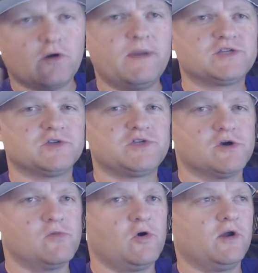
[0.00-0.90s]
mental
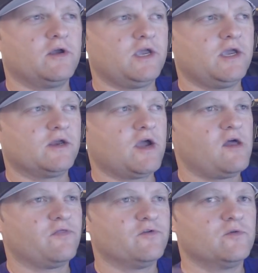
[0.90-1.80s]
turmoil he had
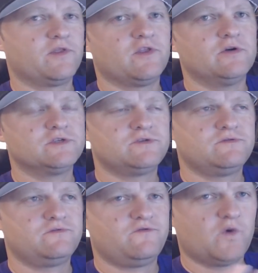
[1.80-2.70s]
gone through with those
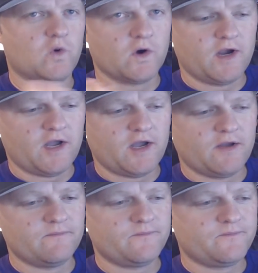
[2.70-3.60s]
four,
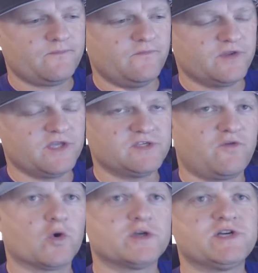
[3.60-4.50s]
um, with these
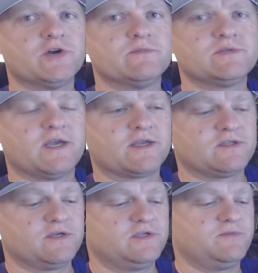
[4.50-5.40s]
four terms, like
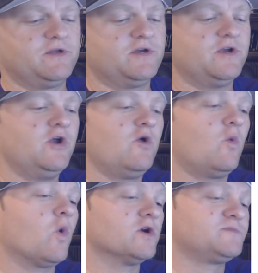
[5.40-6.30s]
the, some of the
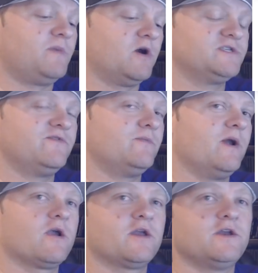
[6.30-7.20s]
worst parts of
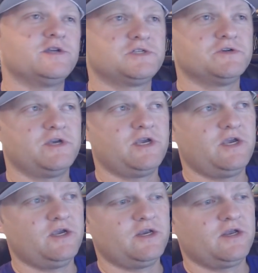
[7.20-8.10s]
American history.
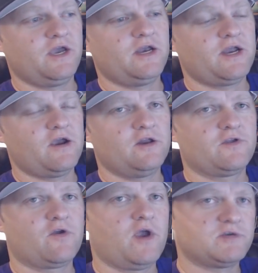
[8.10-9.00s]
He inherited
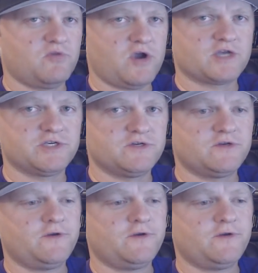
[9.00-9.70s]
the Great Depression